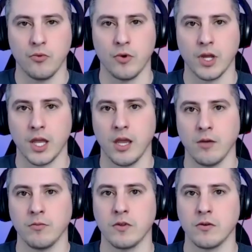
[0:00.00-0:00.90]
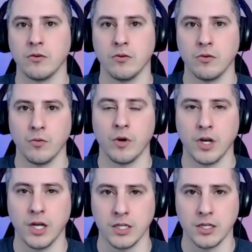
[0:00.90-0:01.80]
when it came to what it
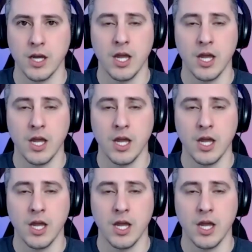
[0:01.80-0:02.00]
is.